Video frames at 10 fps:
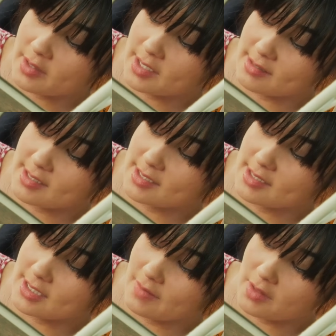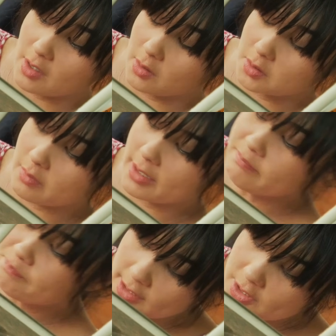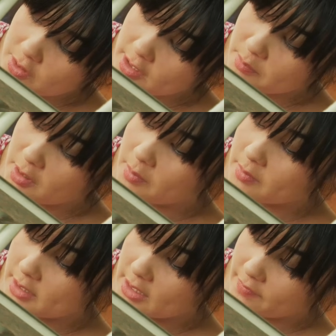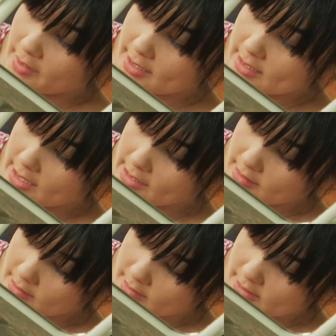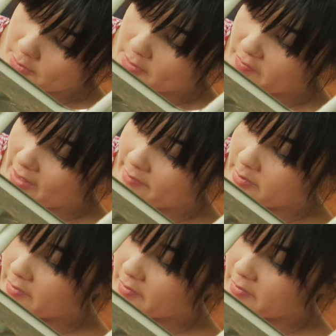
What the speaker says: the consistency of the old one. Let's try the purple and see if that's like a similar vibe or